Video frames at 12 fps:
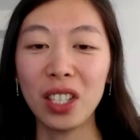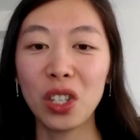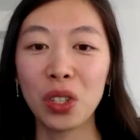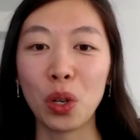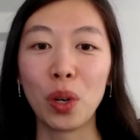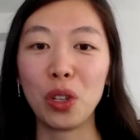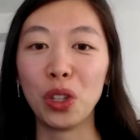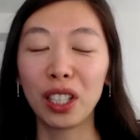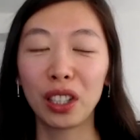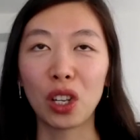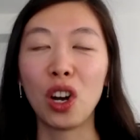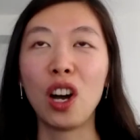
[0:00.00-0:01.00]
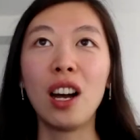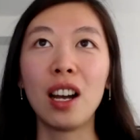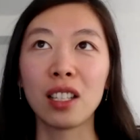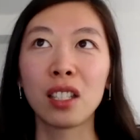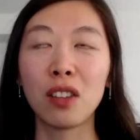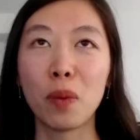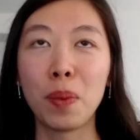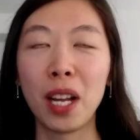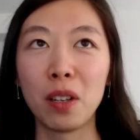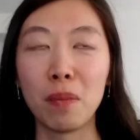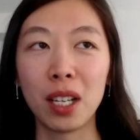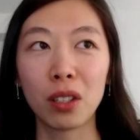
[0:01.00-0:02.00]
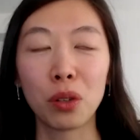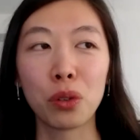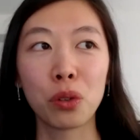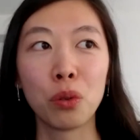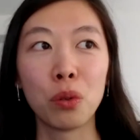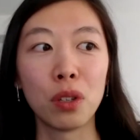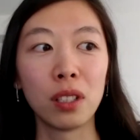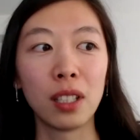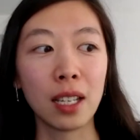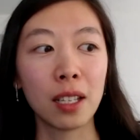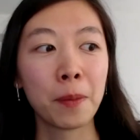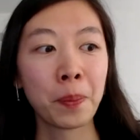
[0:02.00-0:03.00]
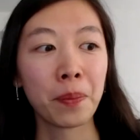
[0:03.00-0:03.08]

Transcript: So when you look at the costs of applying to medical school, like,